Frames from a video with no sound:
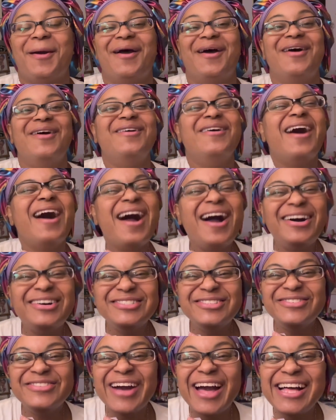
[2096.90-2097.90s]
Oh, I
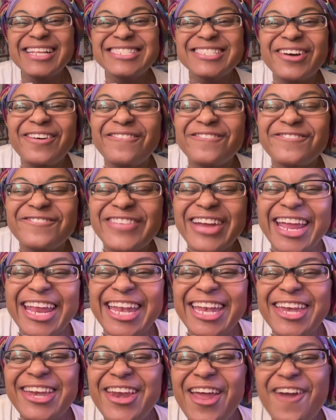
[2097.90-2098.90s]
don't know why I'm so
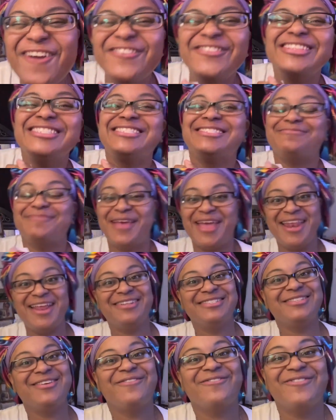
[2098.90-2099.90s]
freaking nervous, man.
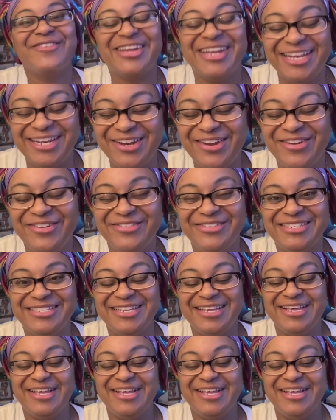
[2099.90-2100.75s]
I'm so freaking nervous.